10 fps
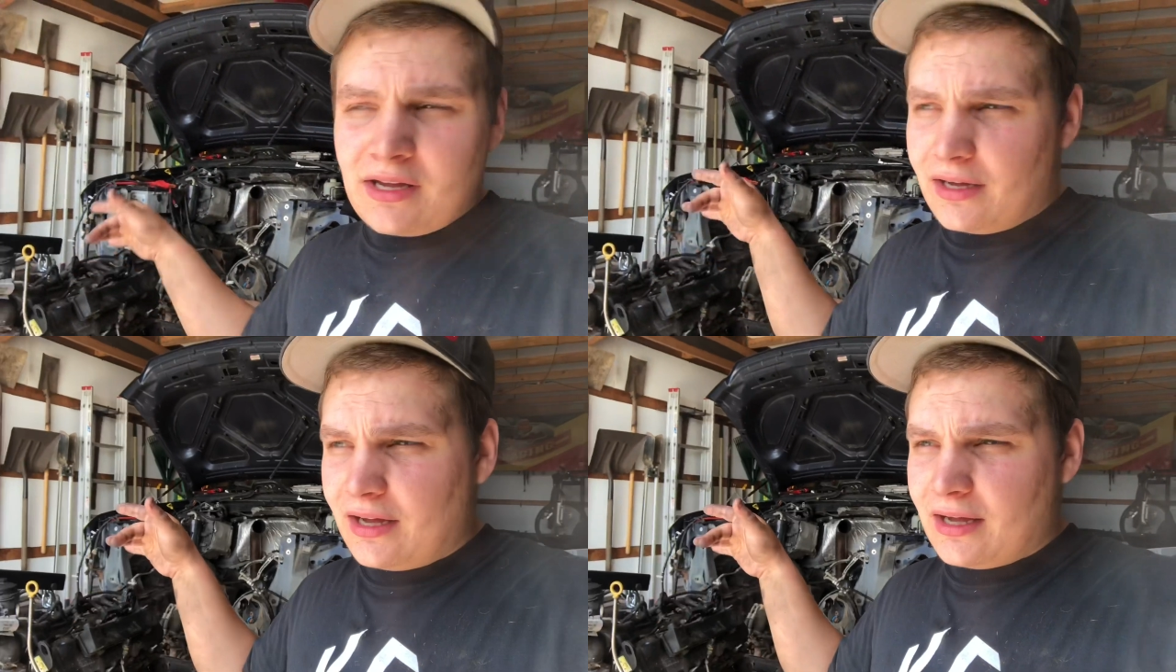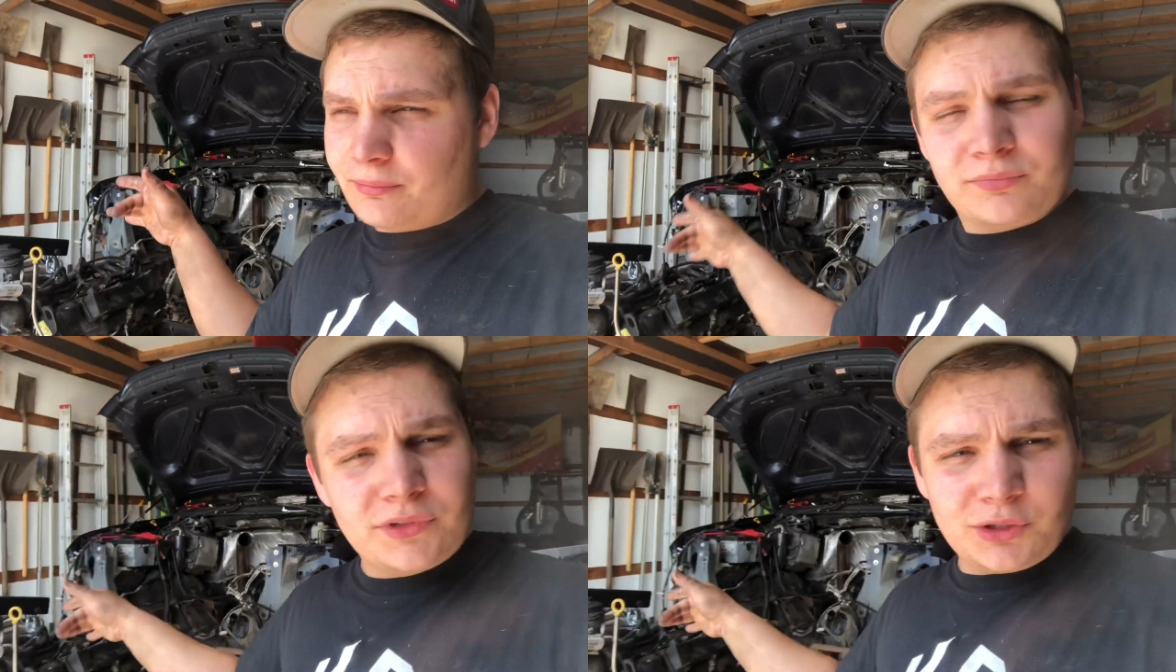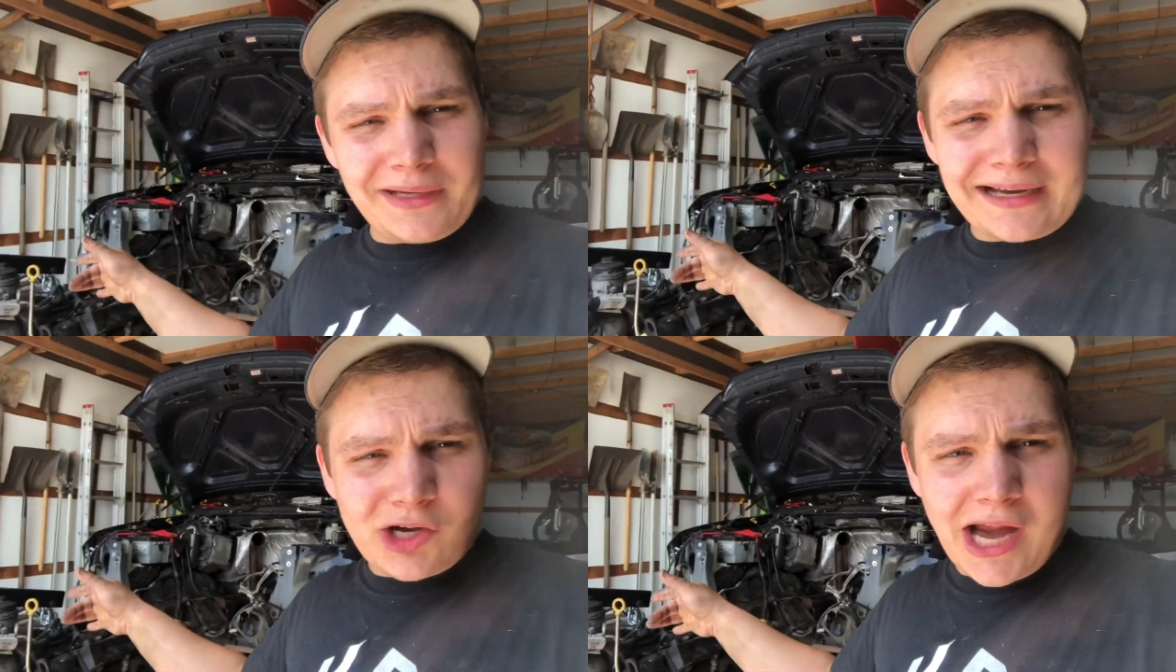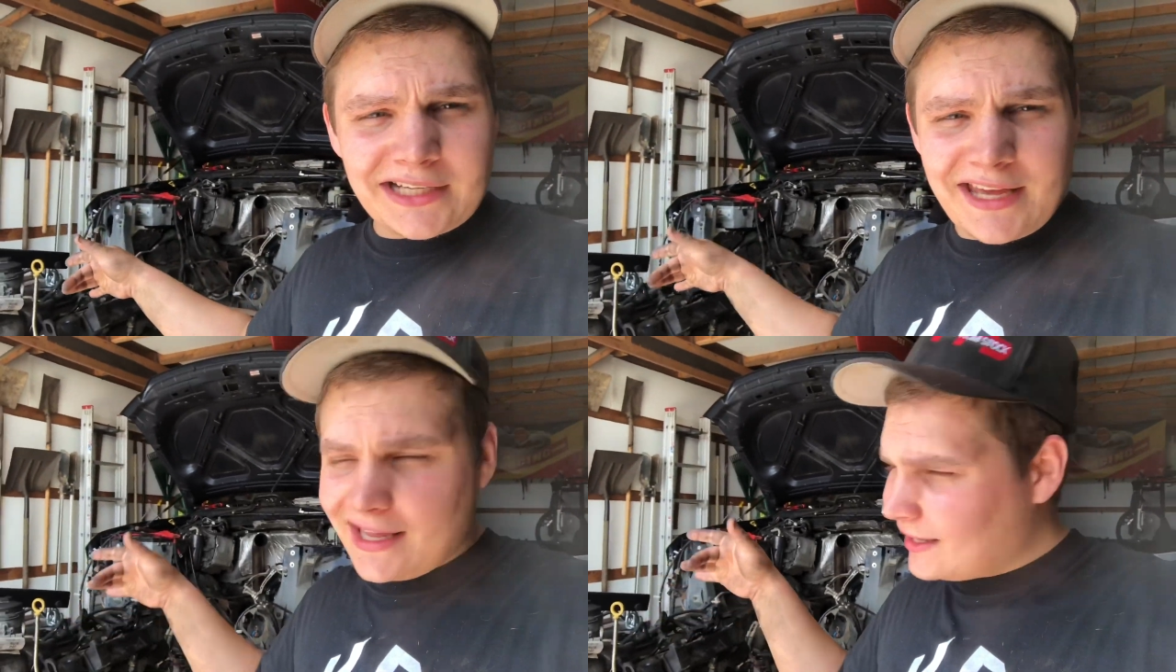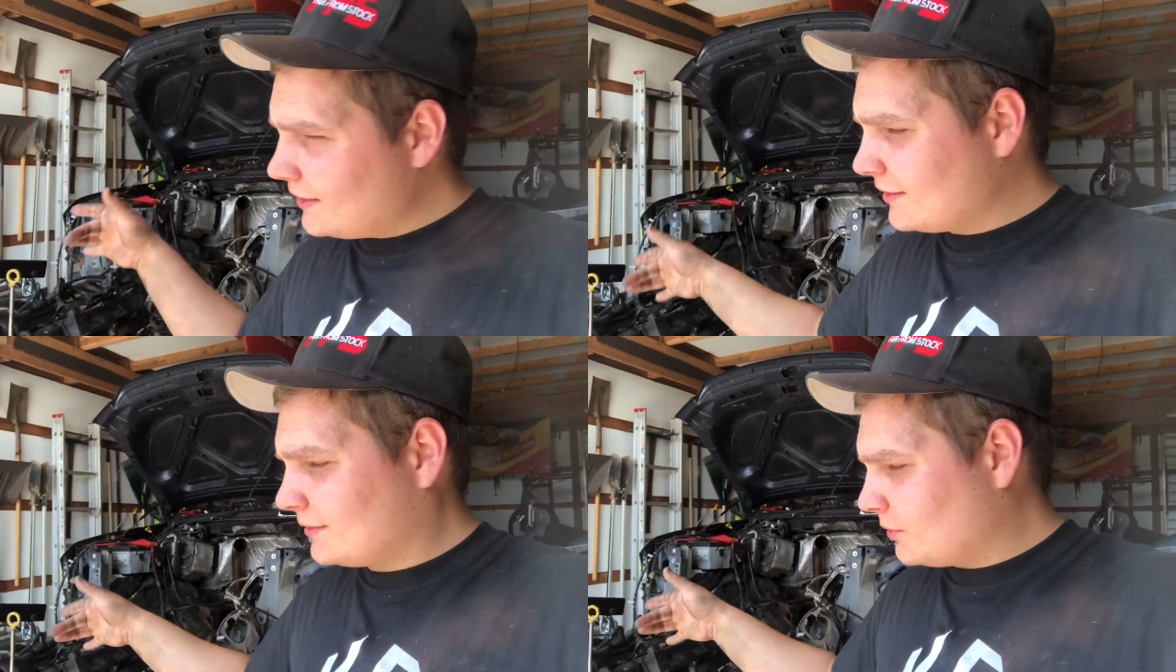Do we got a cracked
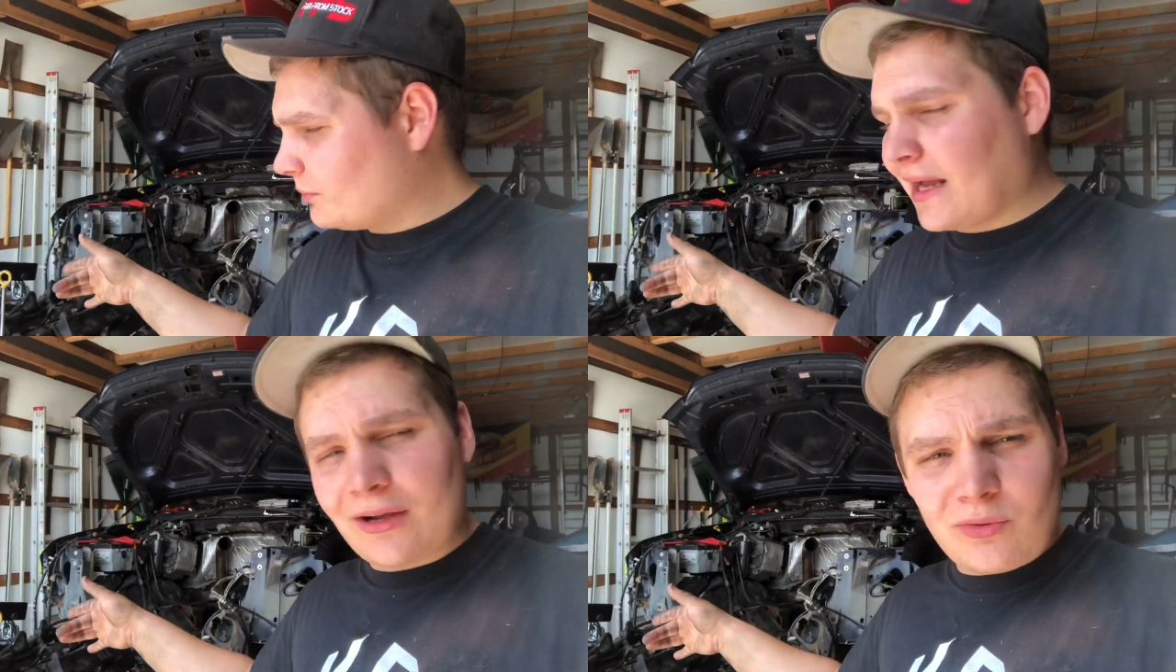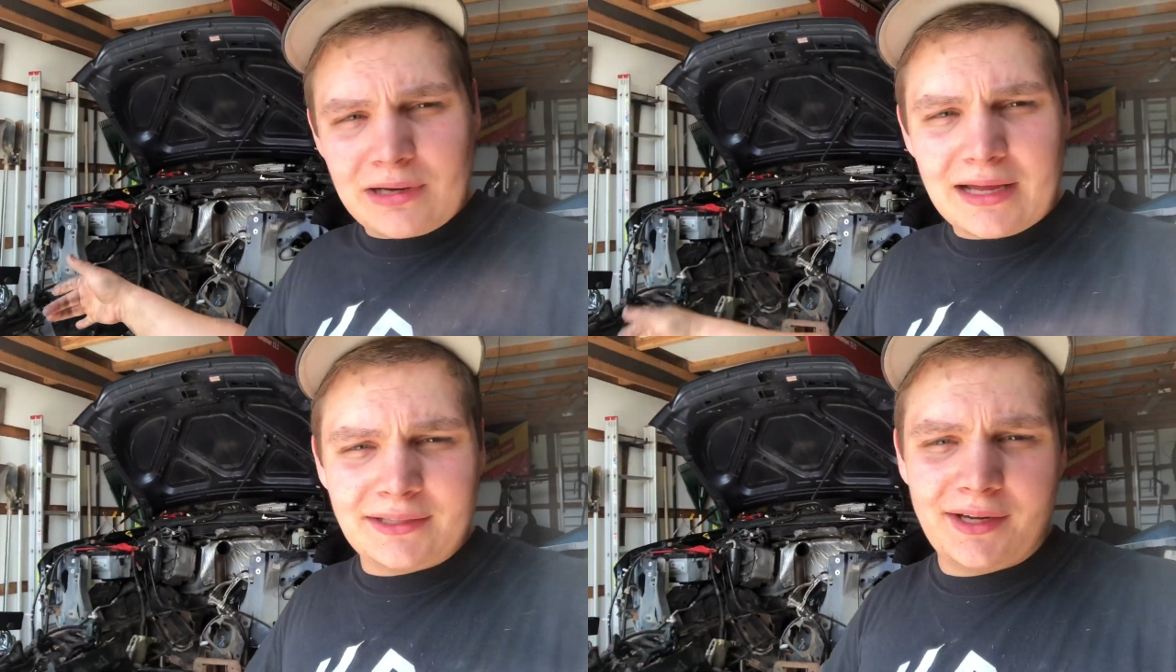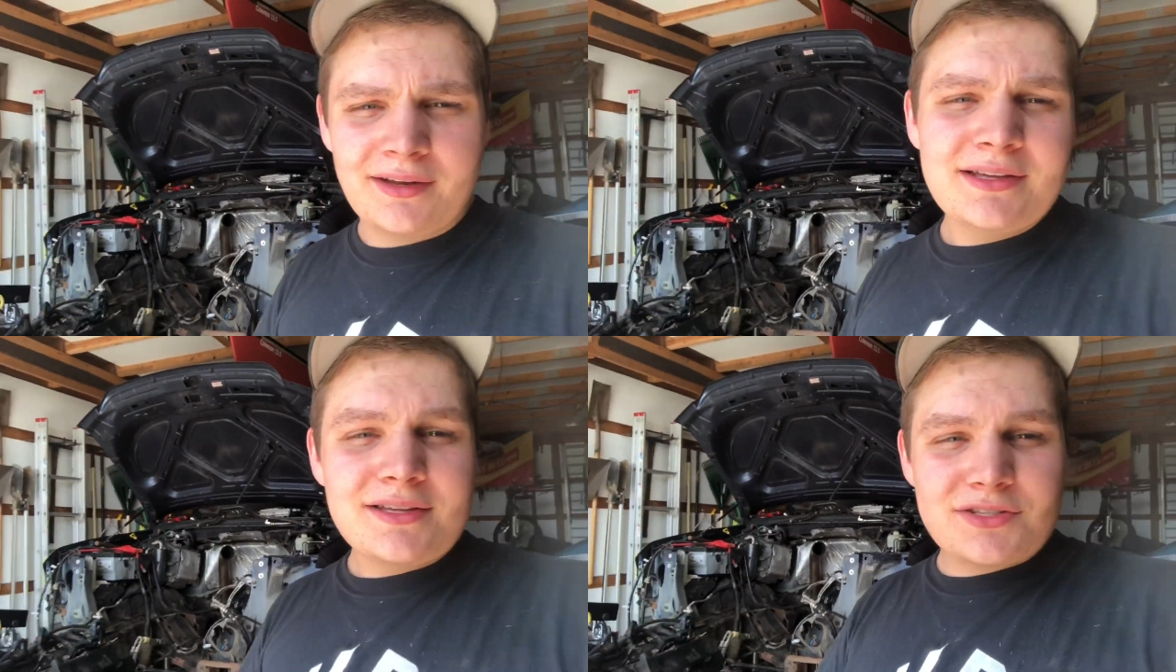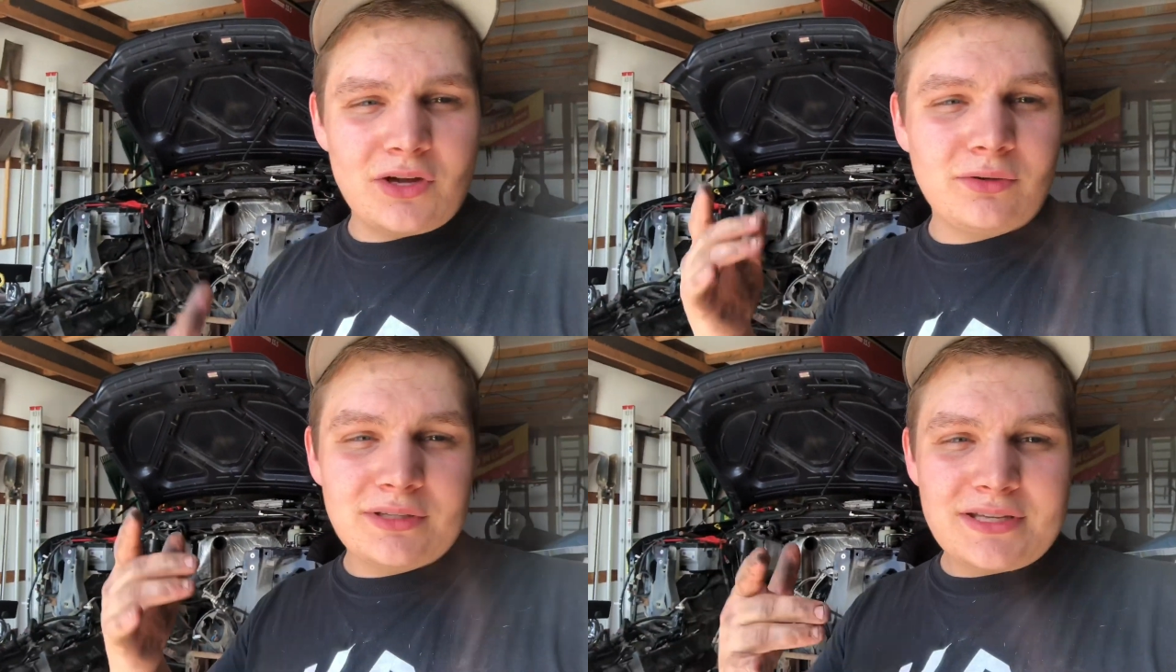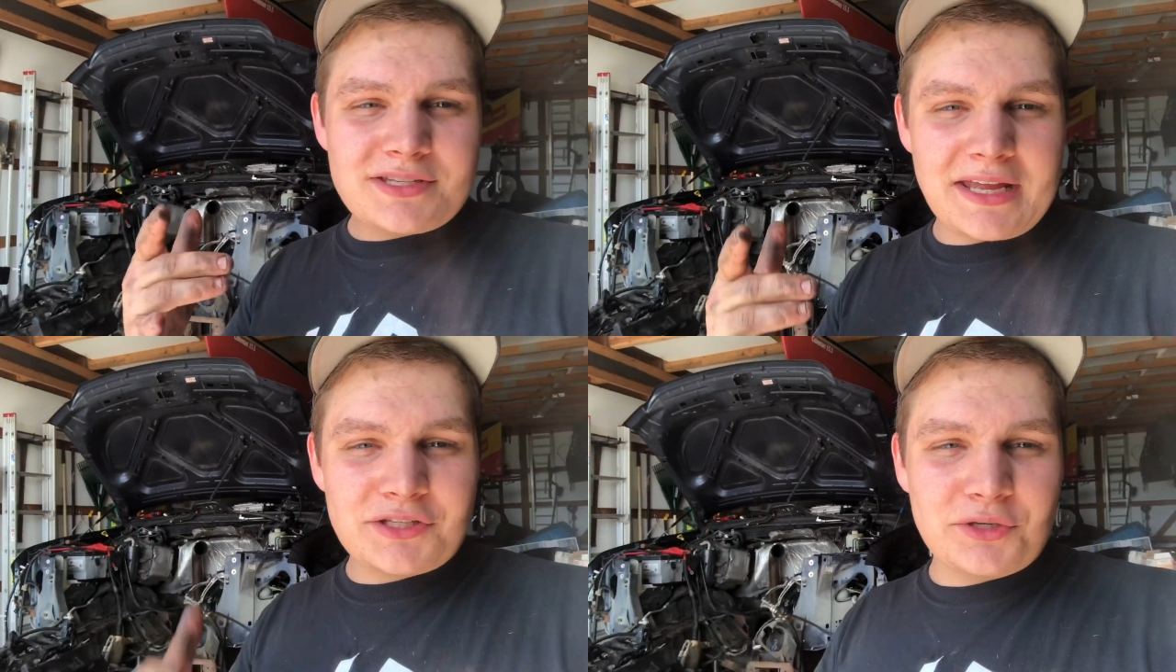head? What do we got going on here? So
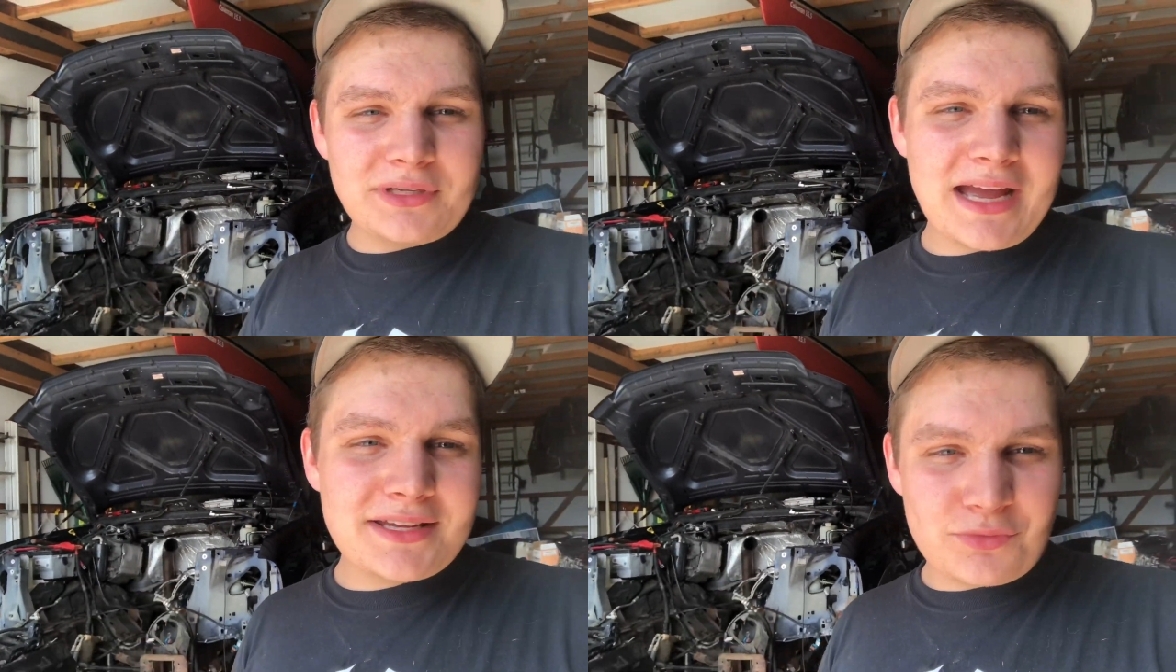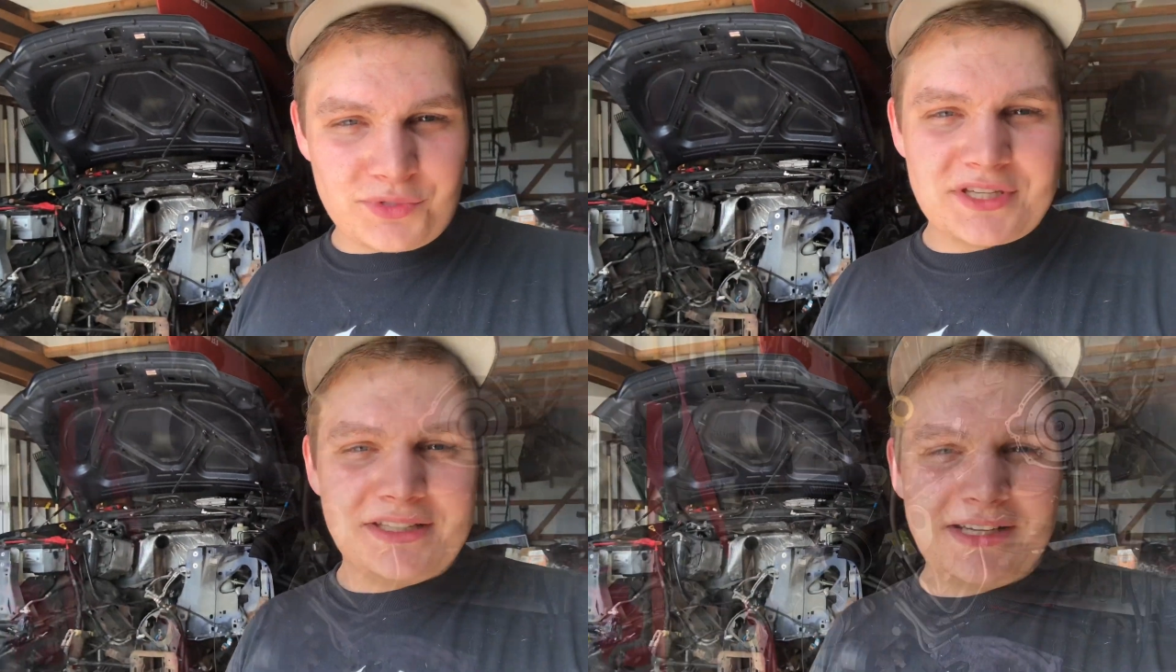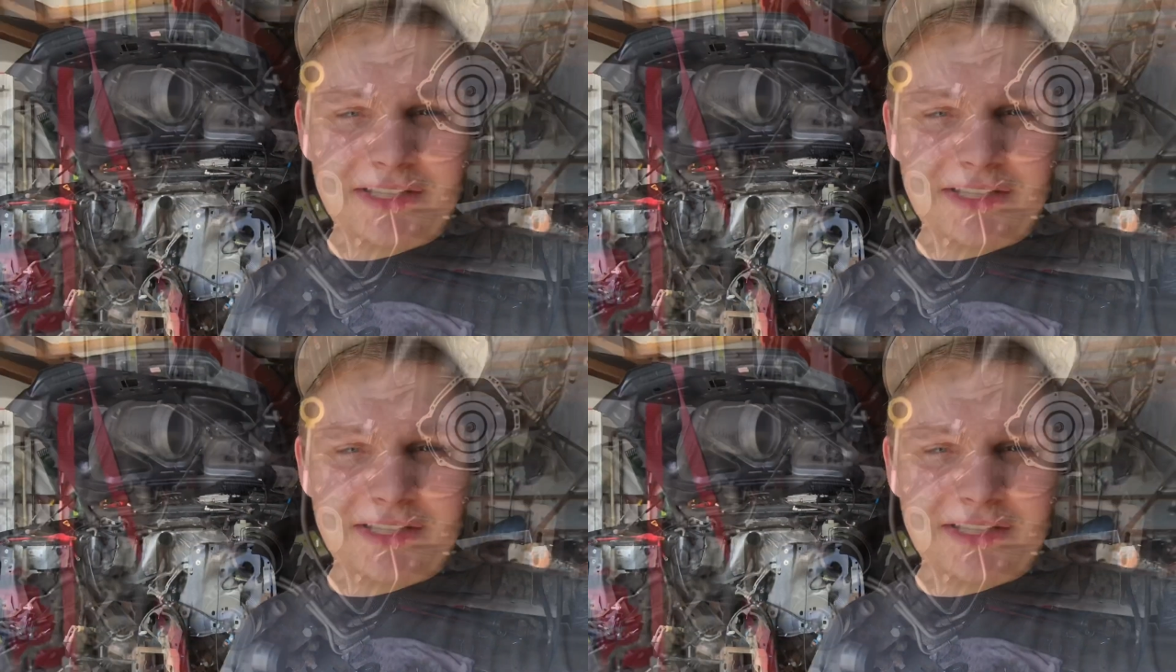stay tuned, guys. We'll see you in the